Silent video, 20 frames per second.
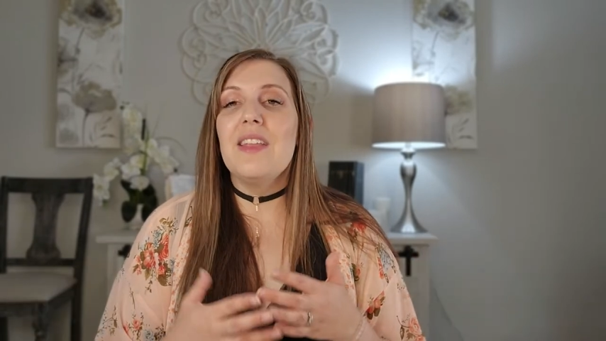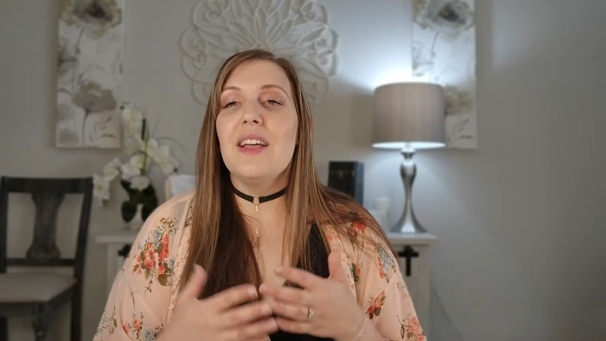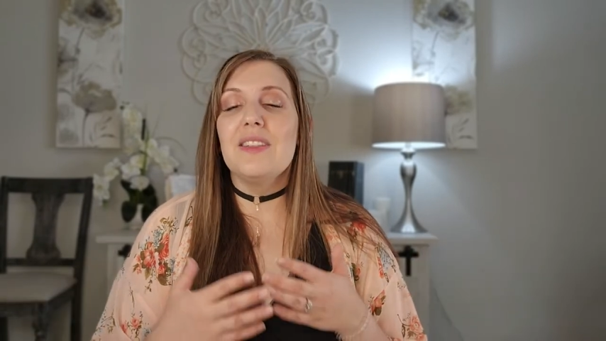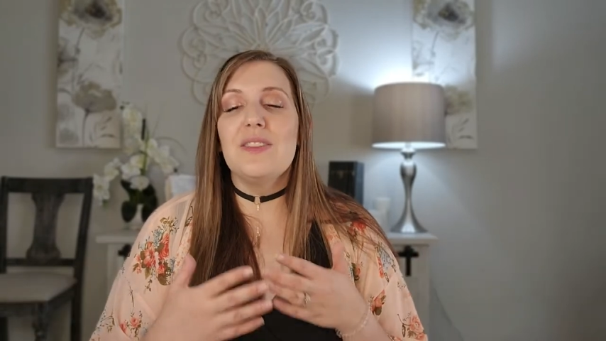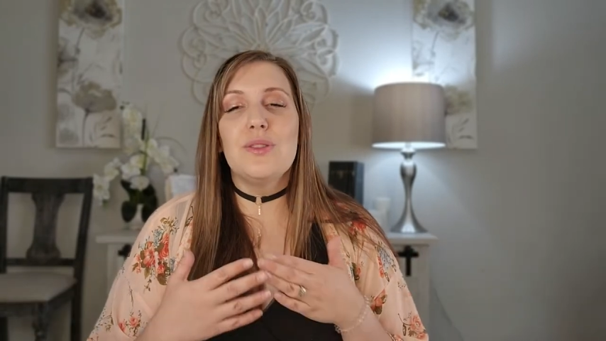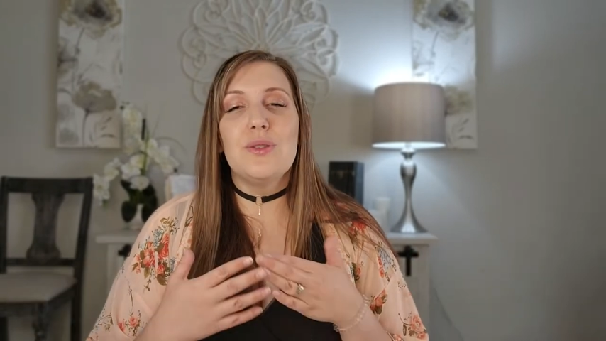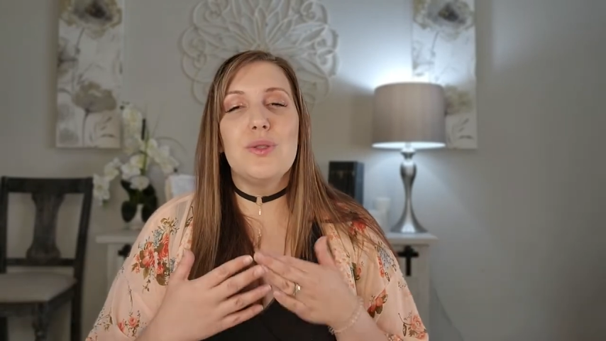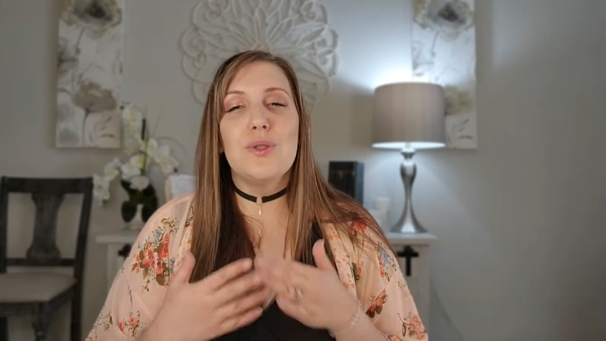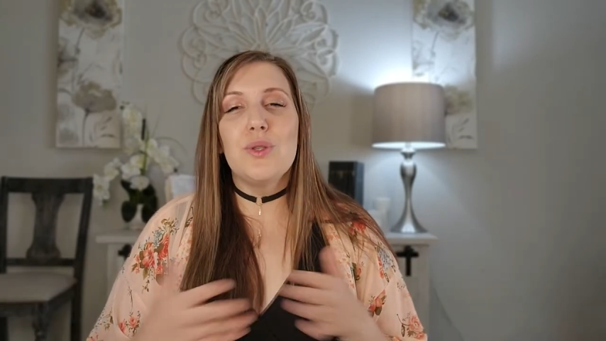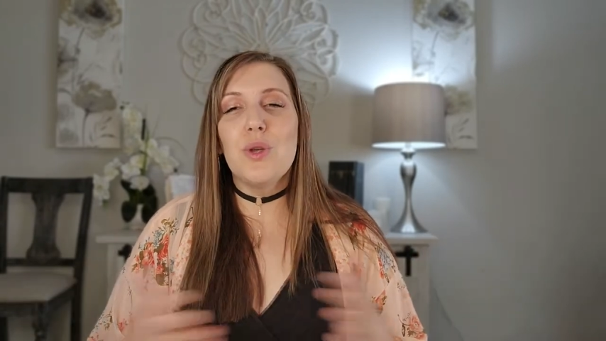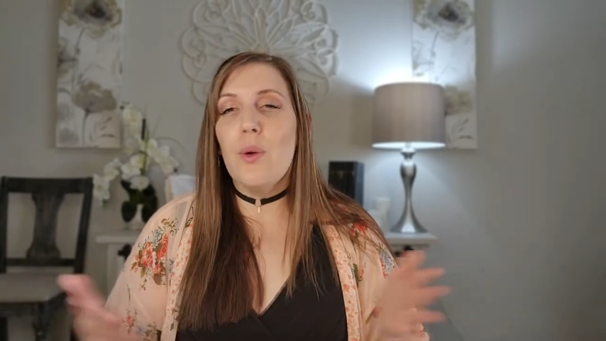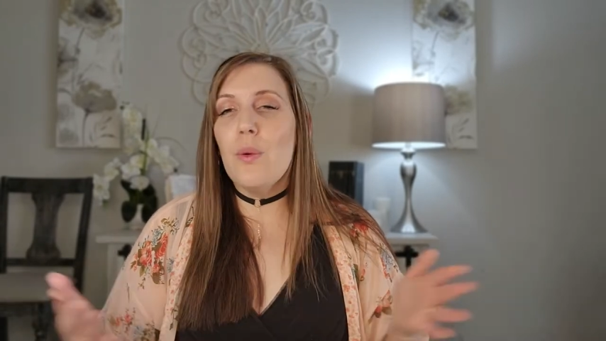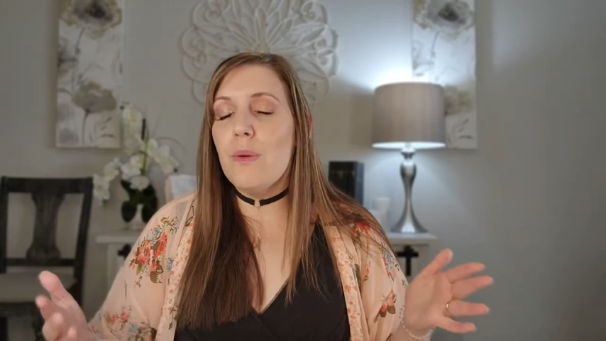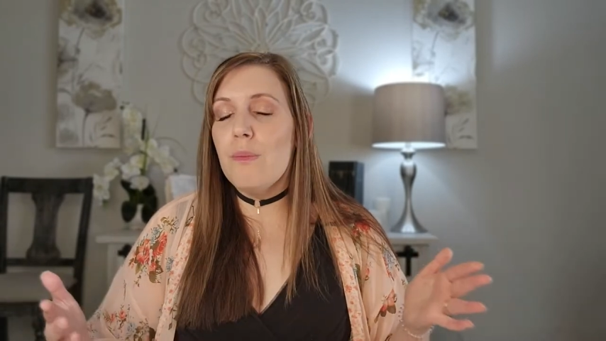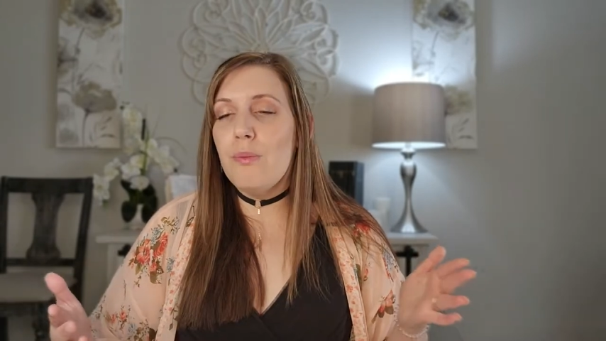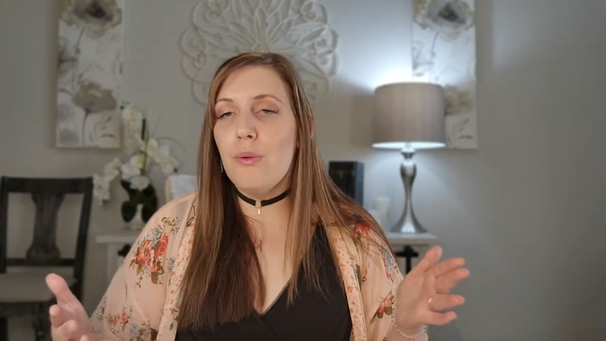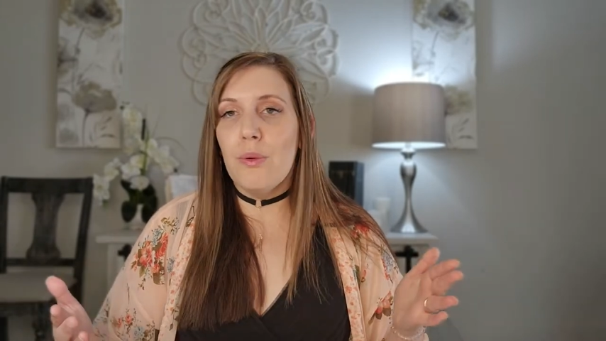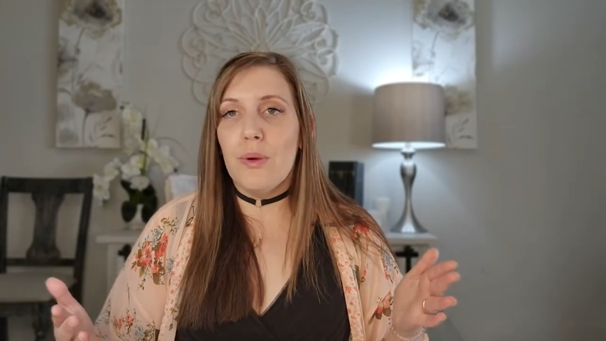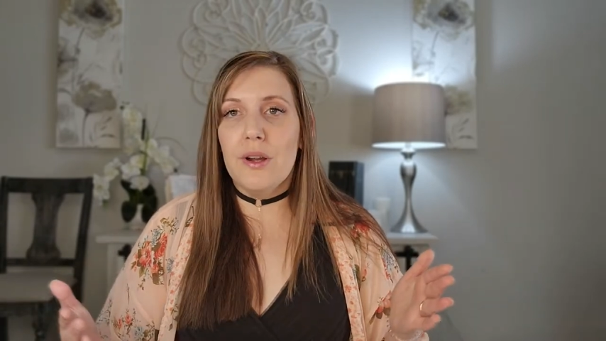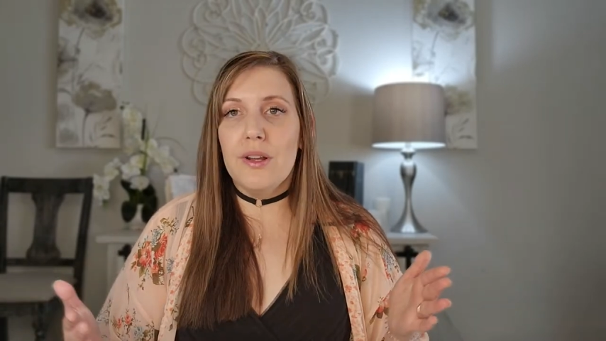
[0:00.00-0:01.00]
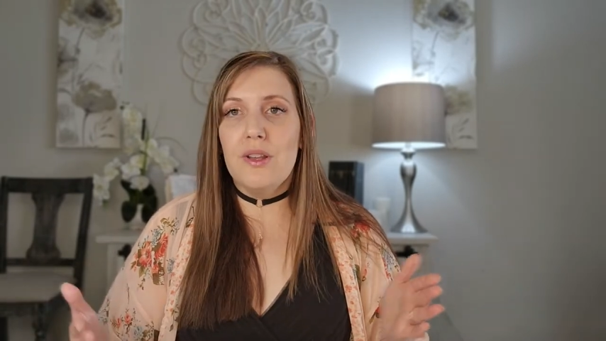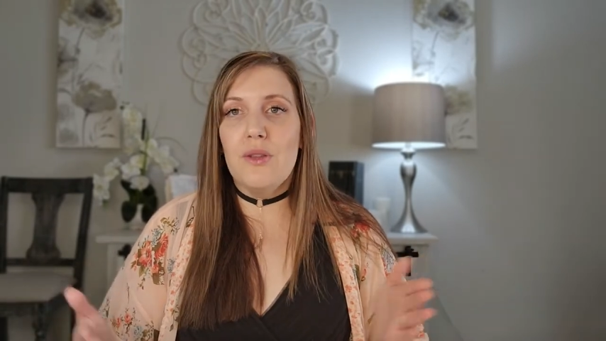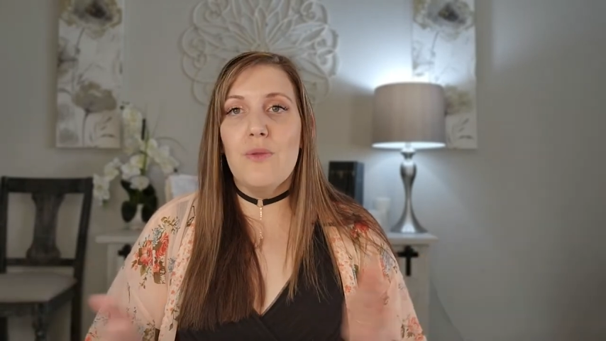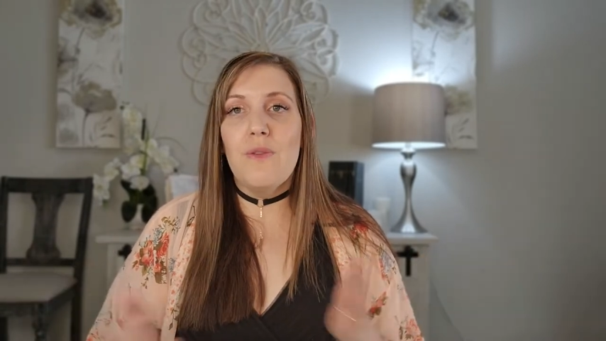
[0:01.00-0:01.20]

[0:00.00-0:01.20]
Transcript: that's so important.